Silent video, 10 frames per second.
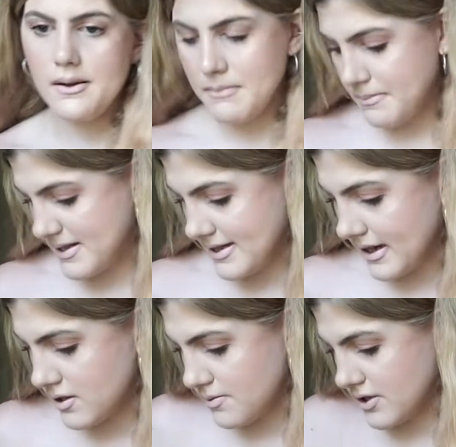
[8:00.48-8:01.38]
I'm
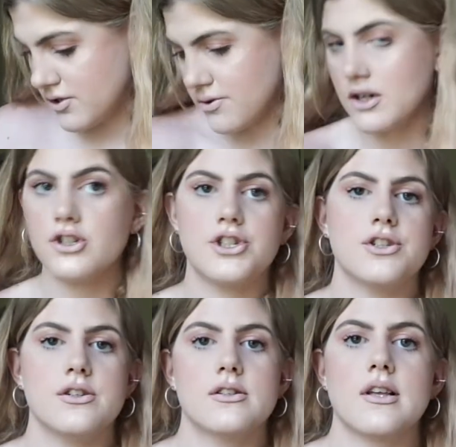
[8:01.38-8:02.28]
obsessed with
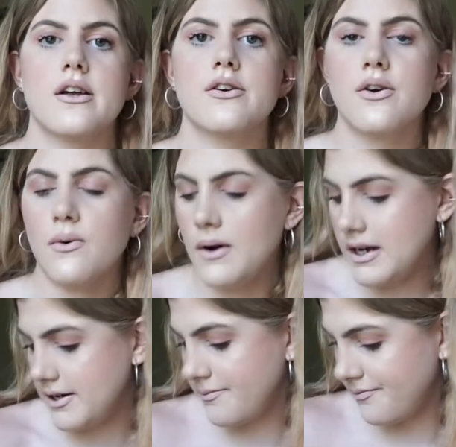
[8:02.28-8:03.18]
scrunchies. I don't know
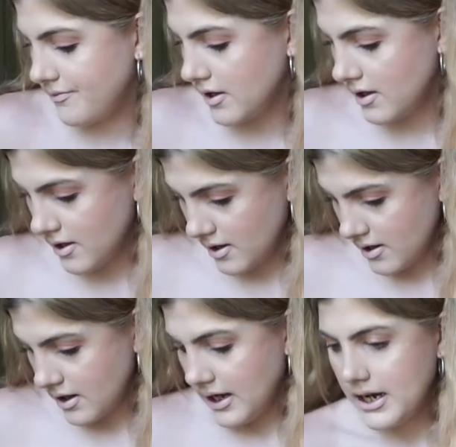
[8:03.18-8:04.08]
why.
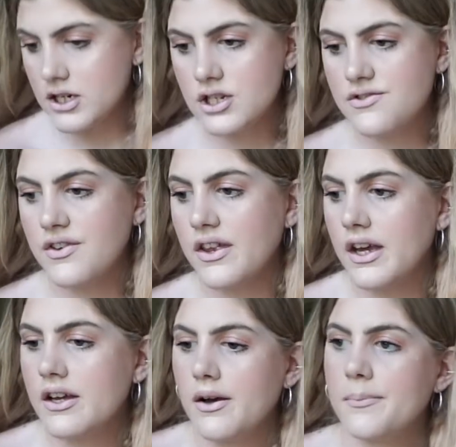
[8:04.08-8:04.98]
I just feel like